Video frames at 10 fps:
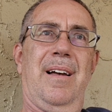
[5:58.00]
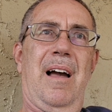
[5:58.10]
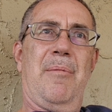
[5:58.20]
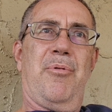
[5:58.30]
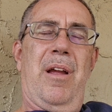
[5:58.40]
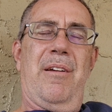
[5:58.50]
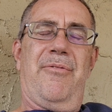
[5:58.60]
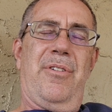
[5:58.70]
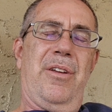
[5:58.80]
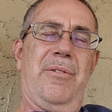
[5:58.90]
I pray
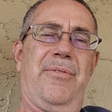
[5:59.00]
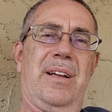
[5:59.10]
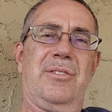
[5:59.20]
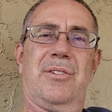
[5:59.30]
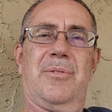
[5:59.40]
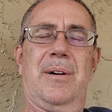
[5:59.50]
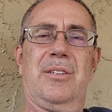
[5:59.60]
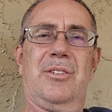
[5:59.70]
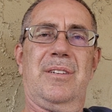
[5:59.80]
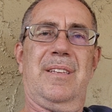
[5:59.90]
for you if that's your
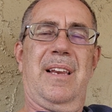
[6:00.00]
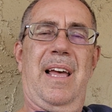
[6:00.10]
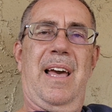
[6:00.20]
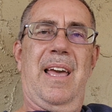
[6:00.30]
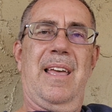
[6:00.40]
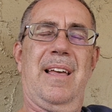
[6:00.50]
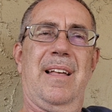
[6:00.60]
question today.